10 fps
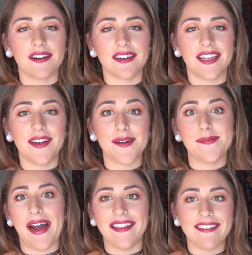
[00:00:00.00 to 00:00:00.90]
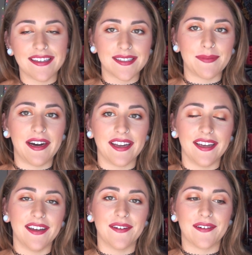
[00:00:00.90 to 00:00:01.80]
hear bad things about
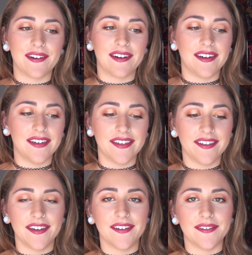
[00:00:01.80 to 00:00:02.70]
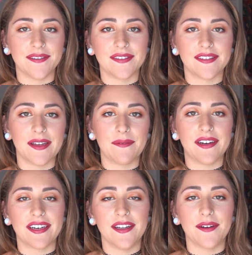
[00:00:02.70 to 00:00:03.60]
it, or, they
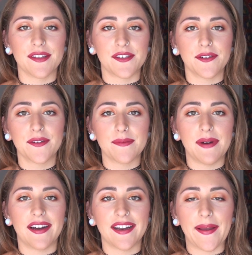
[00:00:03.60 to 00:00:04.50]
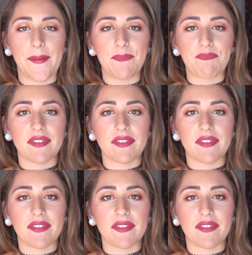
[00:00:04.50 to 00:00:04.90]
want to know the truth about it.